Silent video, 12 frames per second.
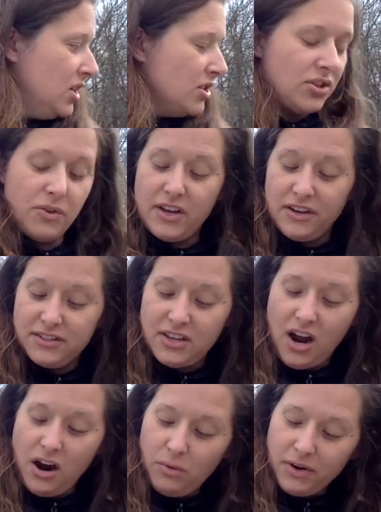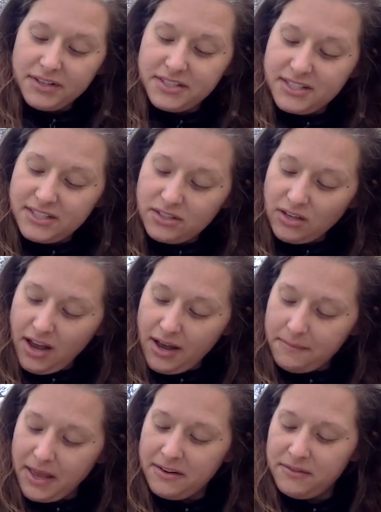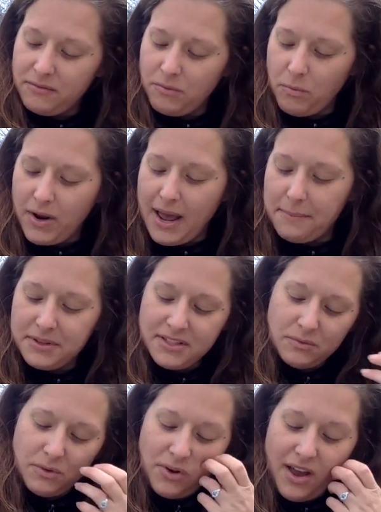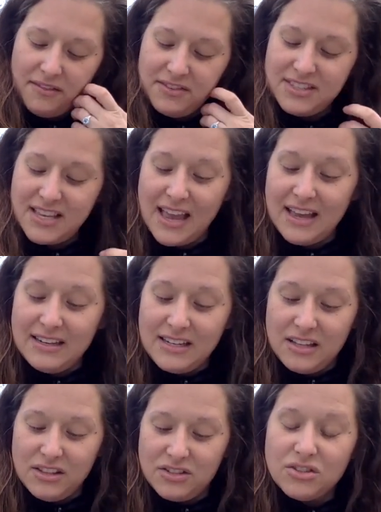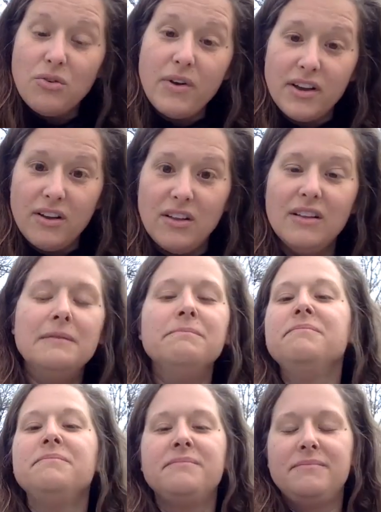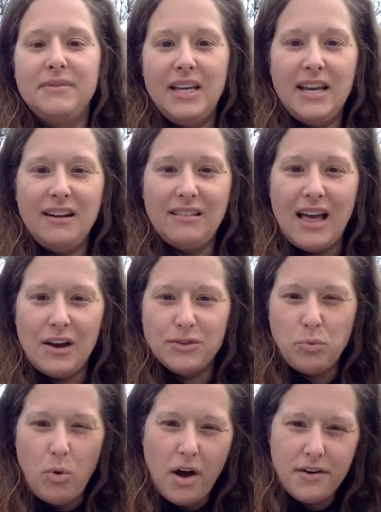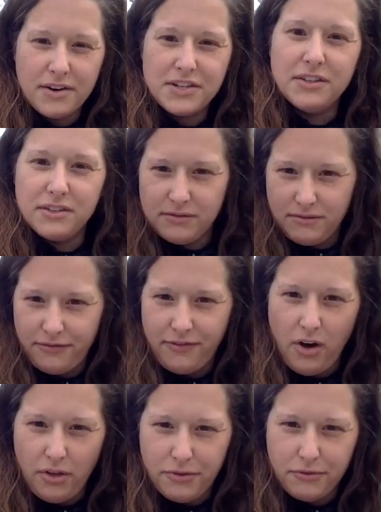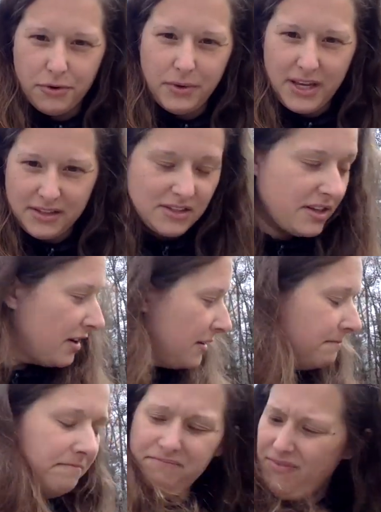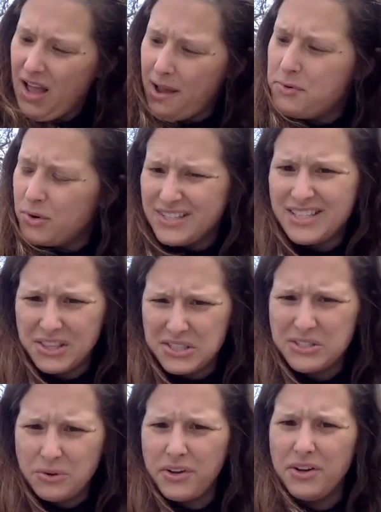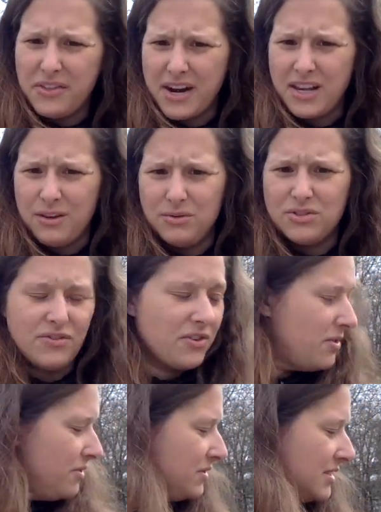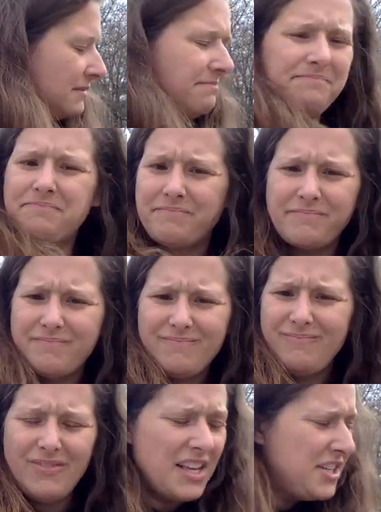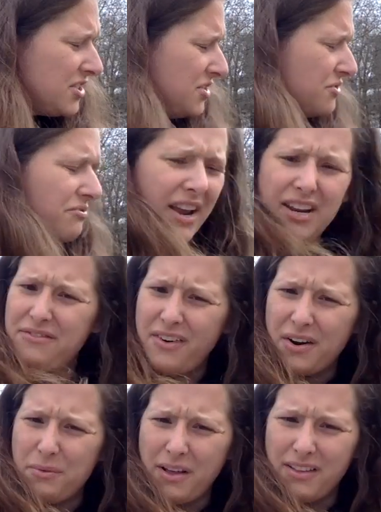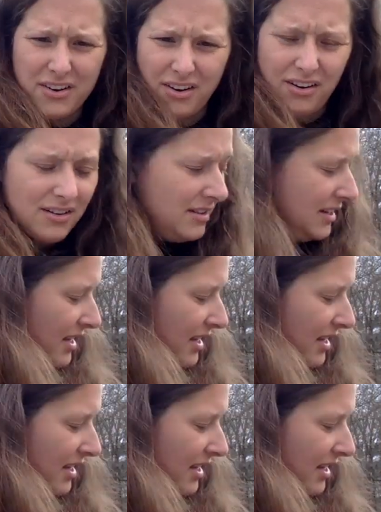So there's our, and what happens is when you have sand in the soil, it allows water to fall through easier. I'm noticing the soil that I used for those, it doesn't drain very well at all.